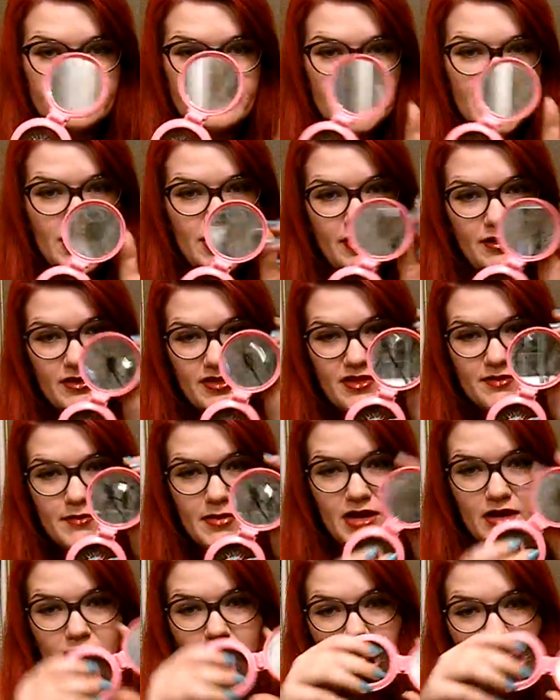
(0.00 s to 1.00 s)
it's a
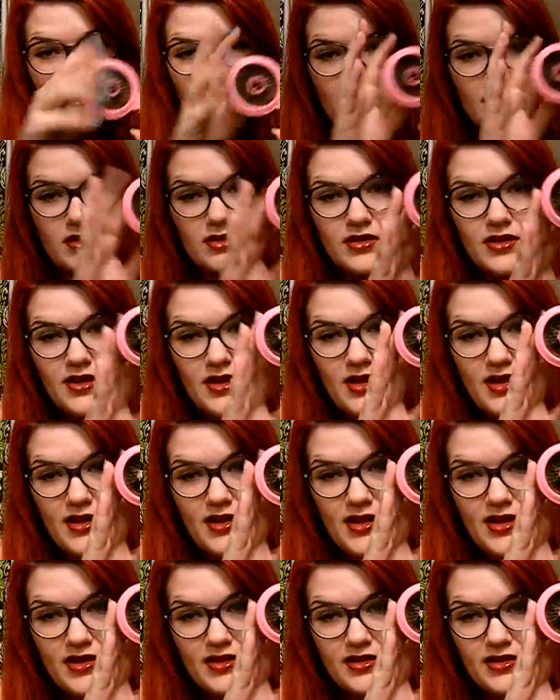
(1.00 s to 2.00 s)
mirror,
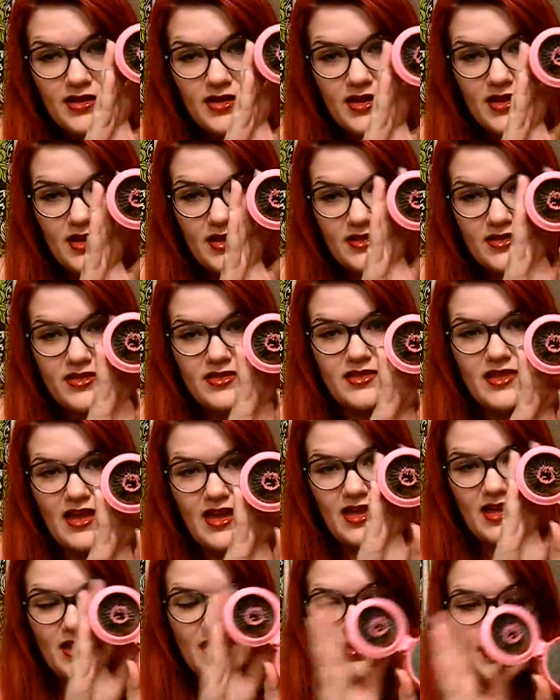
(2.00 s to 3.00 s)
and it's
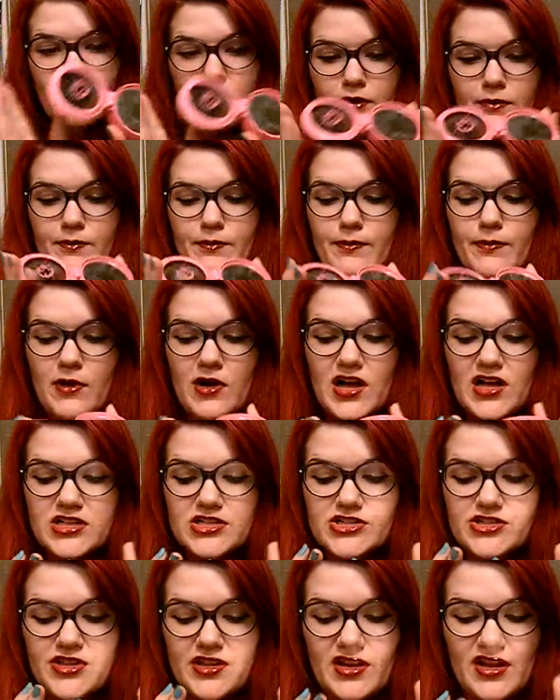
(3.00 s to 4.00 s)
a
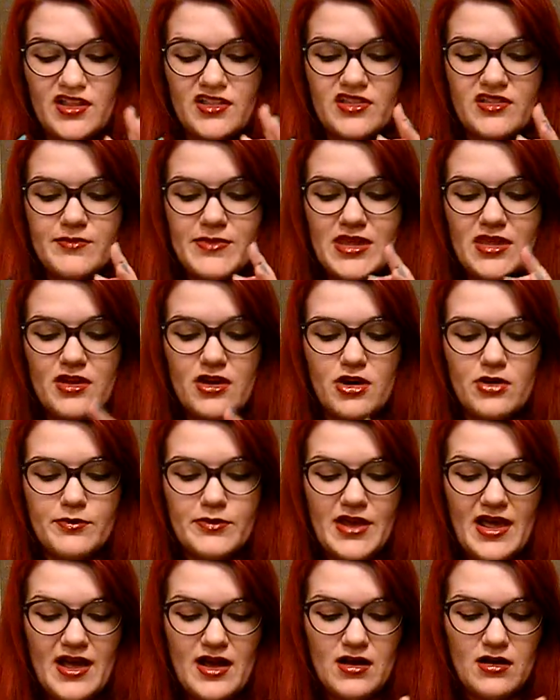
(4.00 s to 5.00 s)
brush that needs to be combed
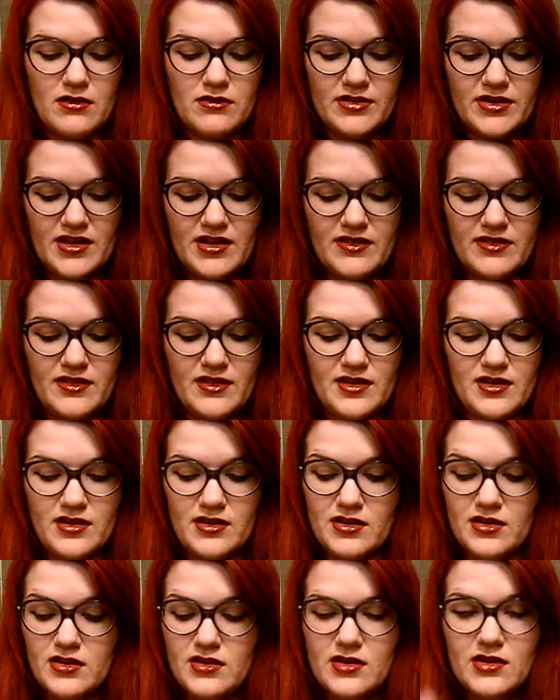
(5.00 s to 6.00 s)
out, and
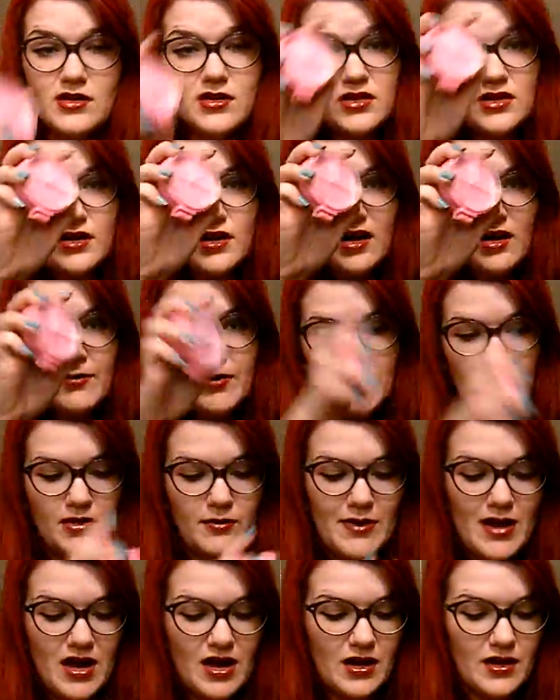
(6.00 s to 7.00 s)
then a pill
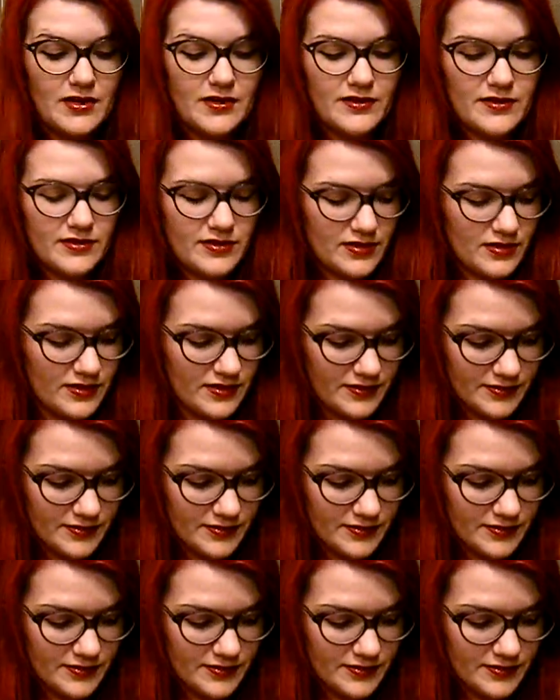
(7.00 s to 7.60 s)
box.